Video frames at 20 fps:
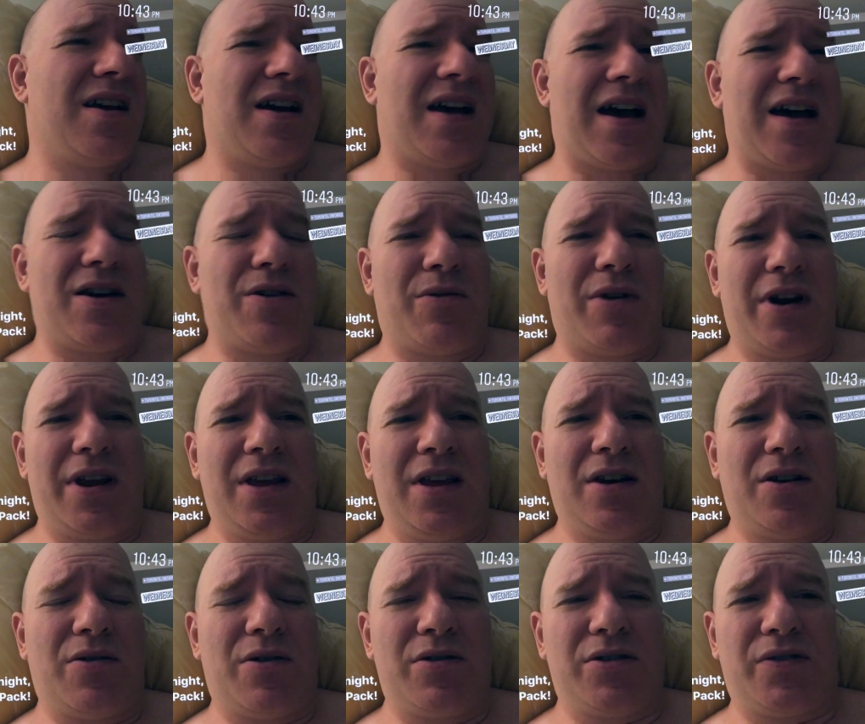I don't want to
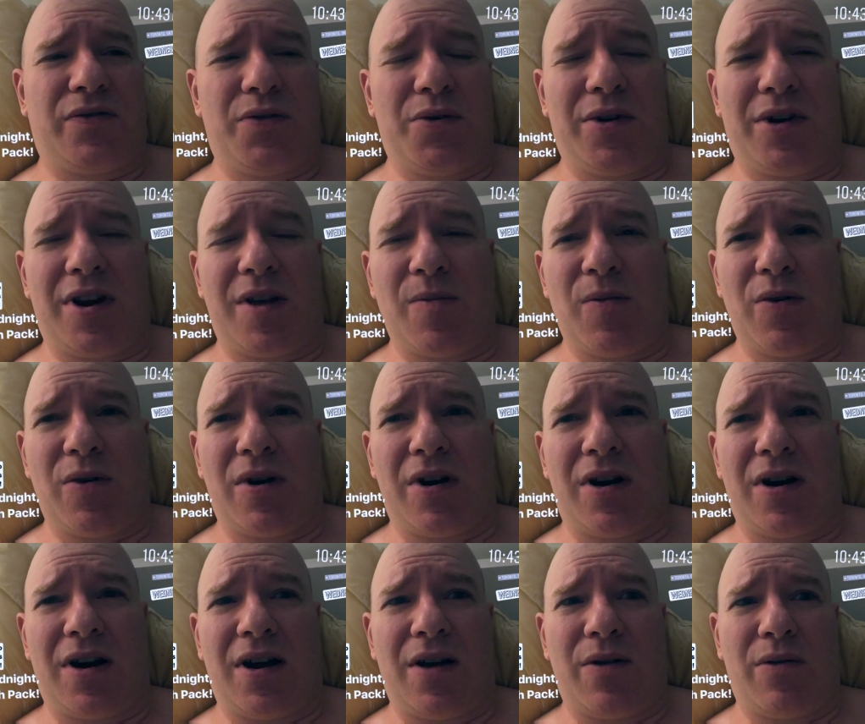eat gross food
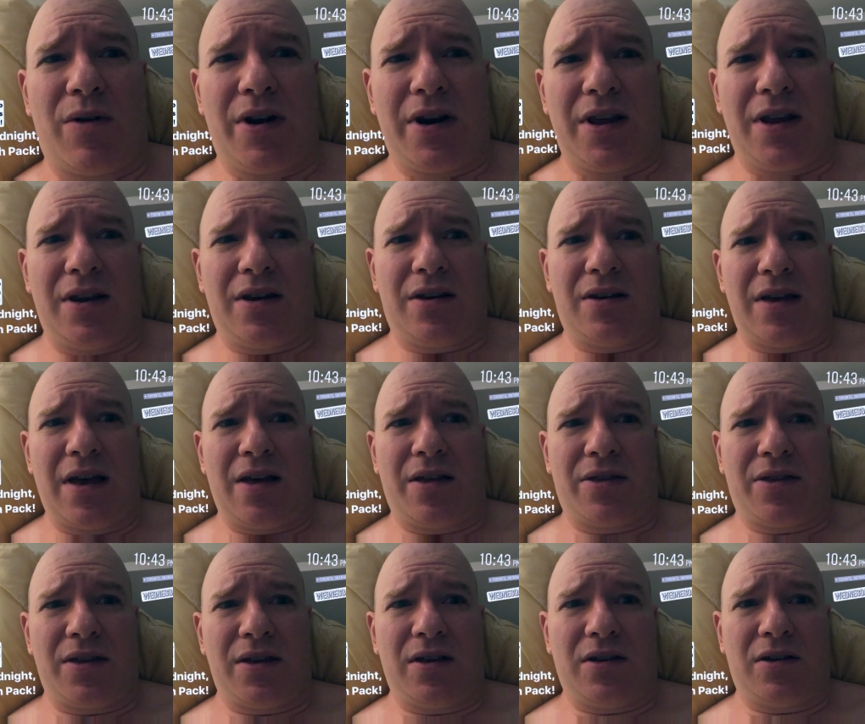anymore. I want to eat
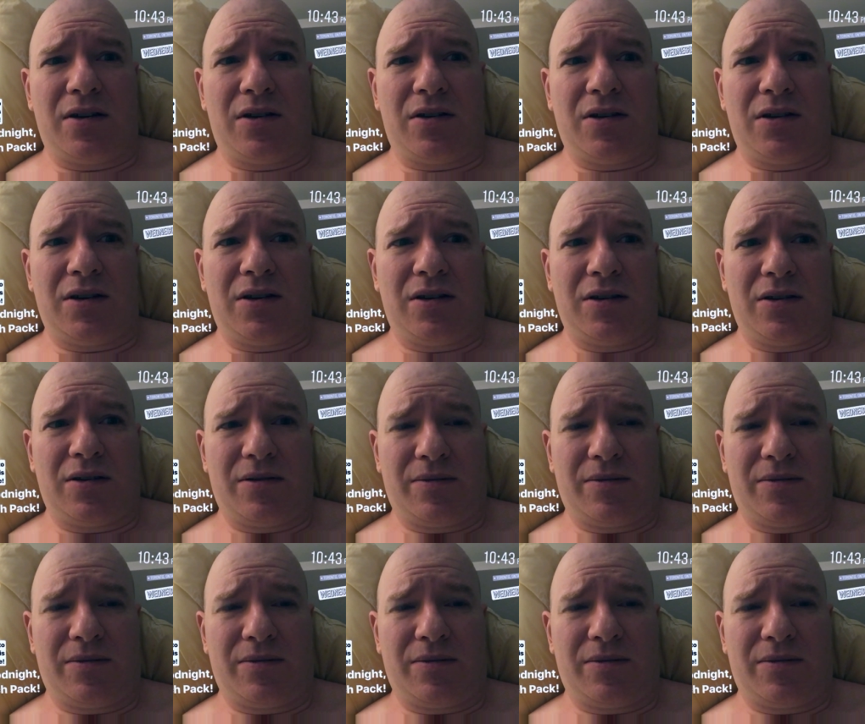healthy and good.